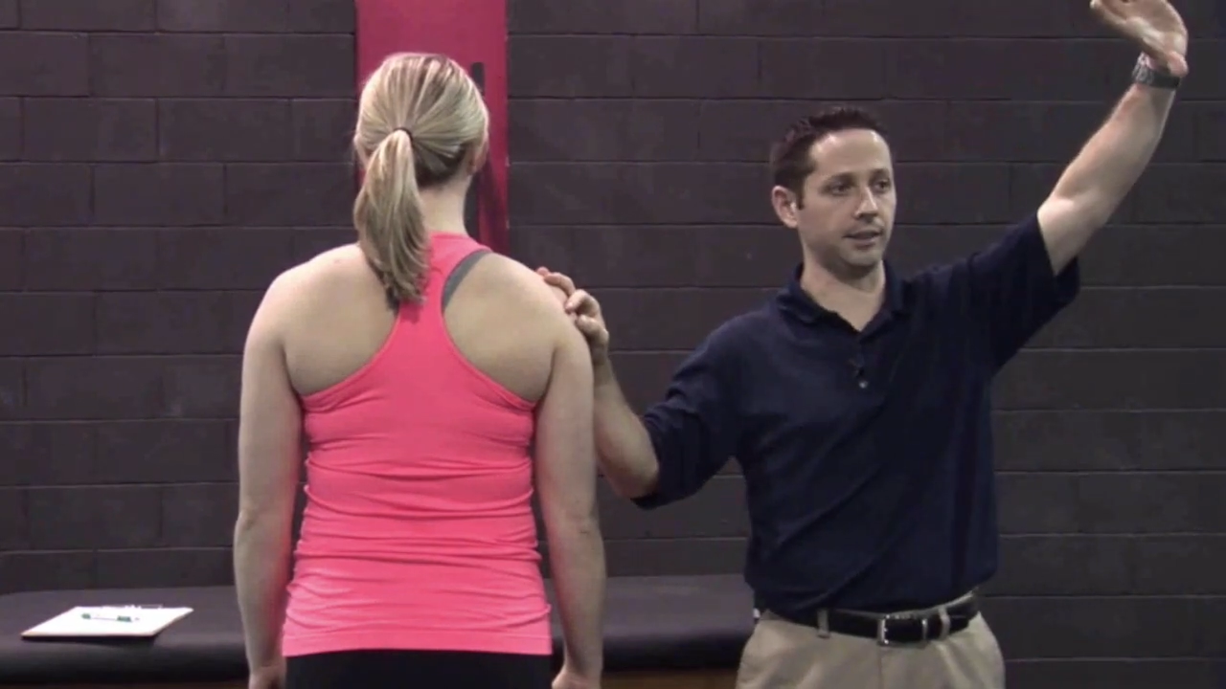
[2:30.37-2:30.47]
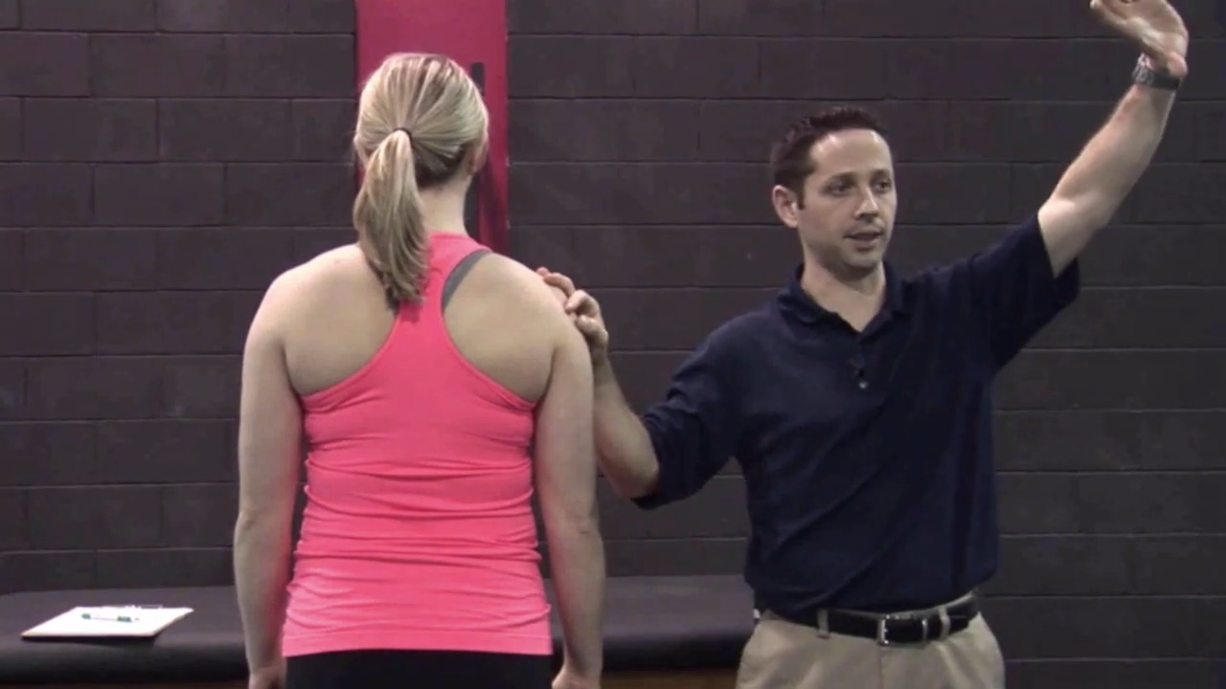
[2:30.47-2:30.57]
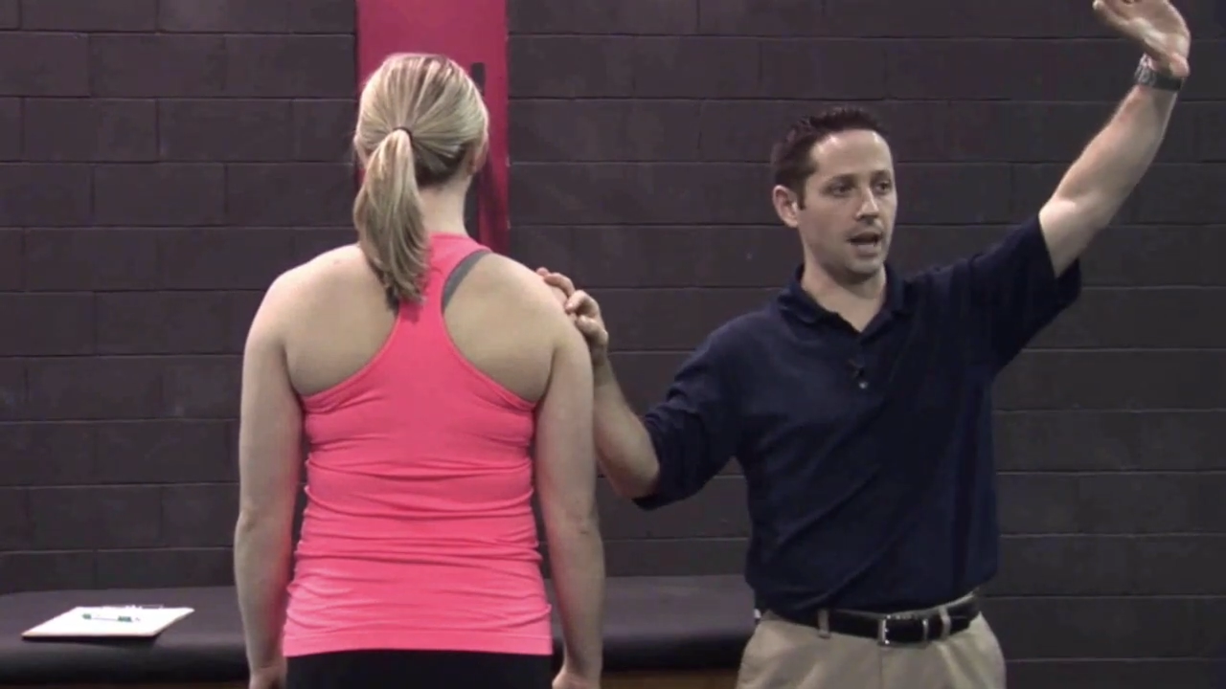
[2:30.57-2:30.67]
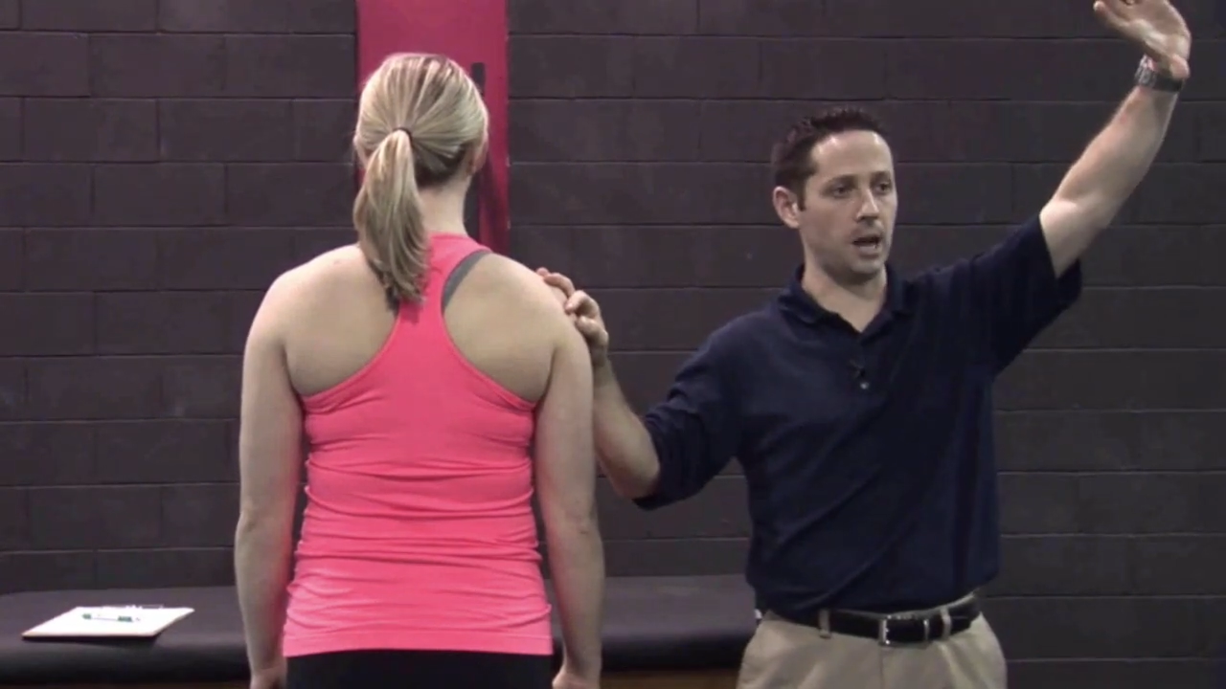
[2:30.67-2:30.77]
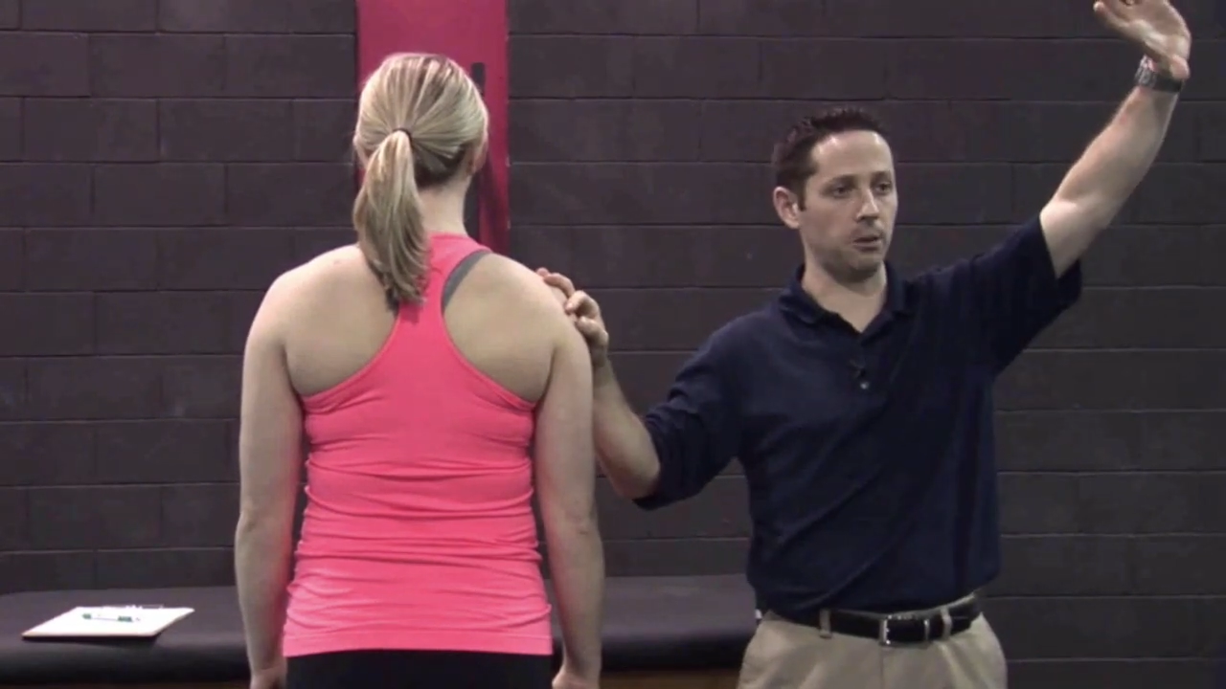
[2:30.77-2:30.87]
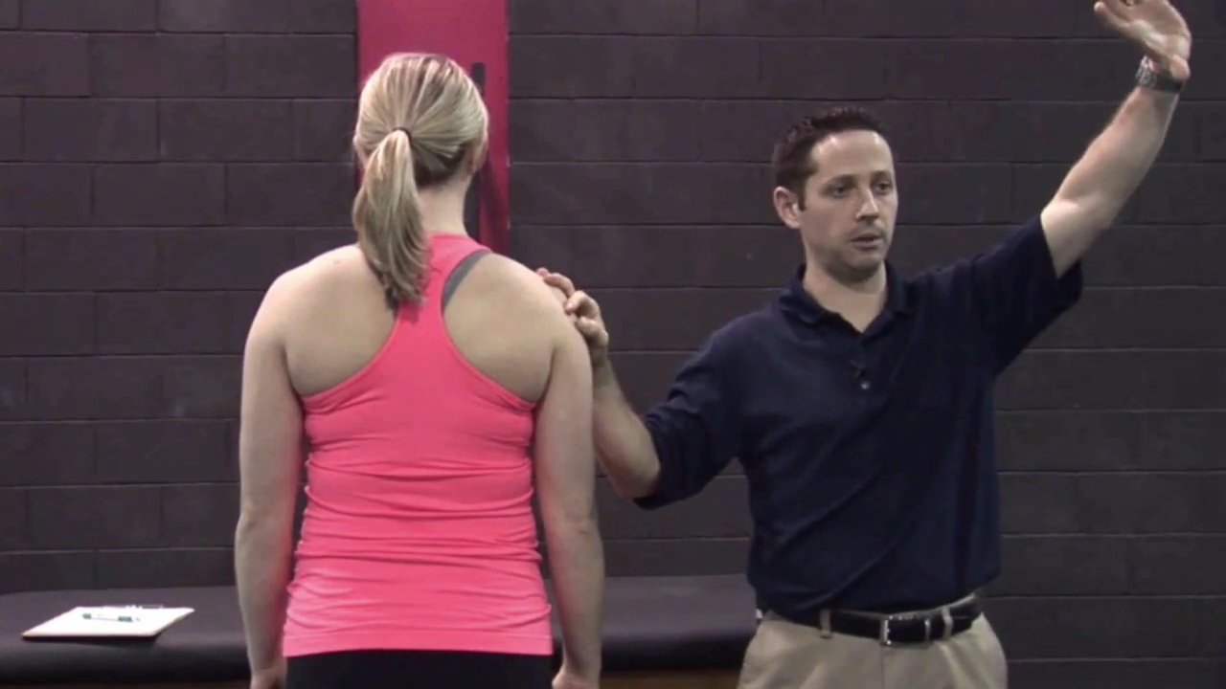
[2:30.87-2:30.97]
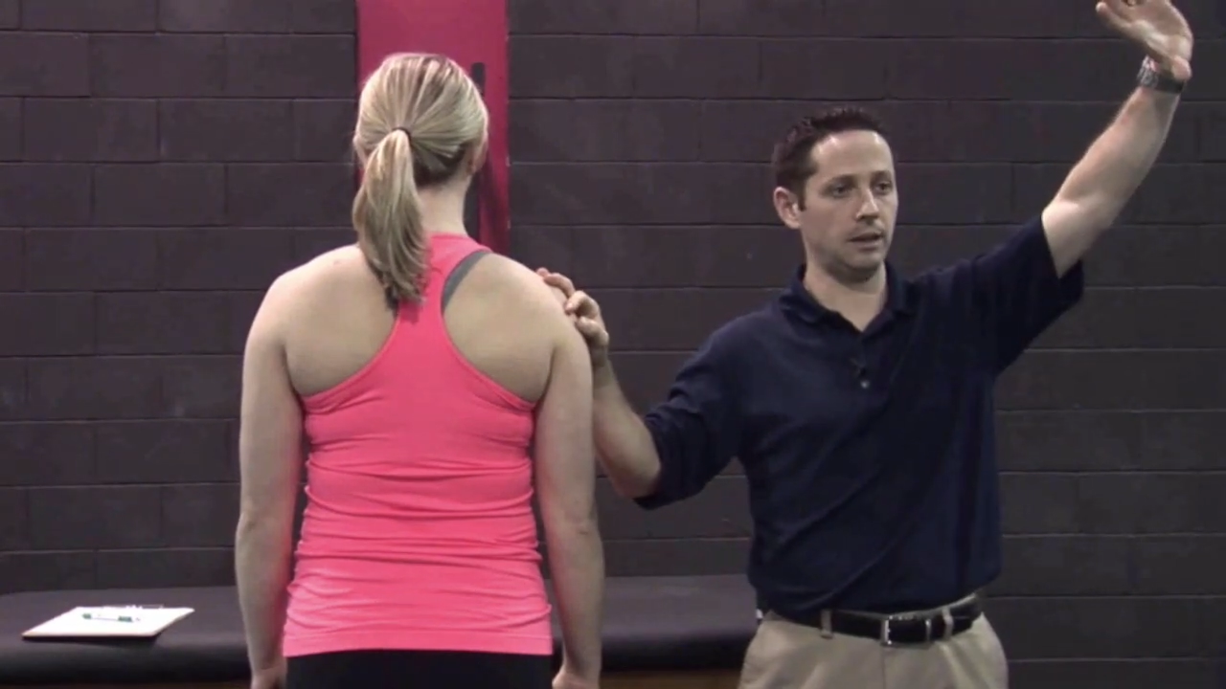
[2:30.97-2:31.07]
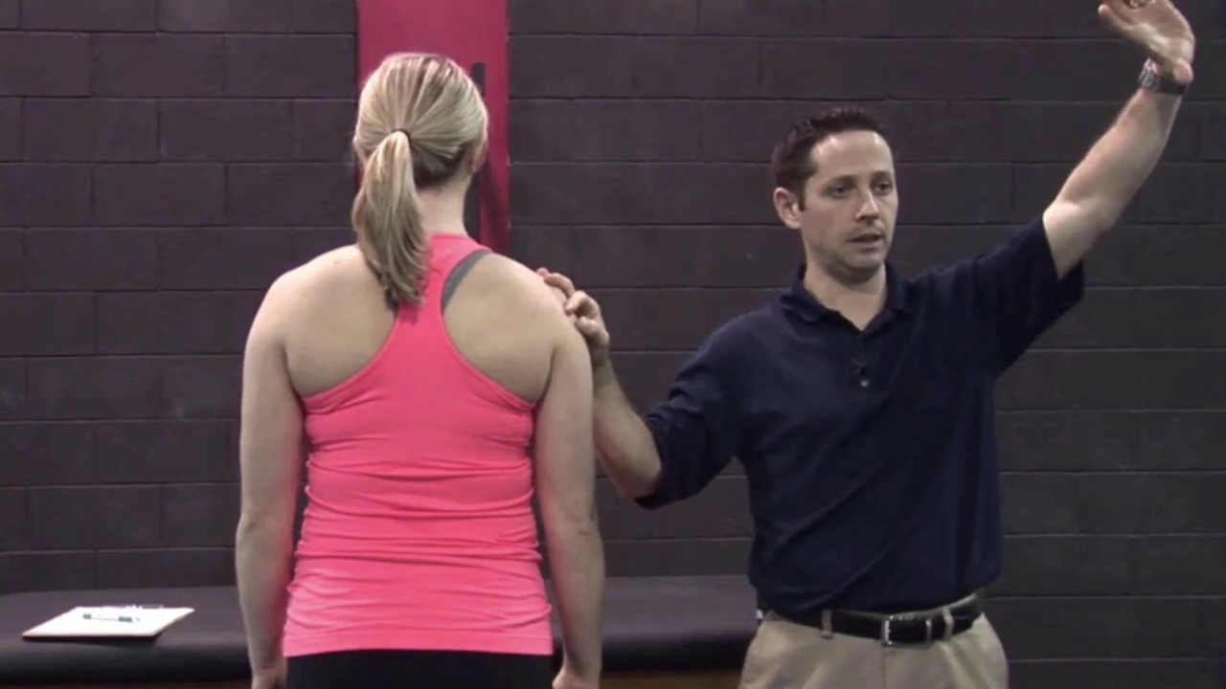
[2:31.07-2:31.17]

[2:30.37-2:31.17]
the scap.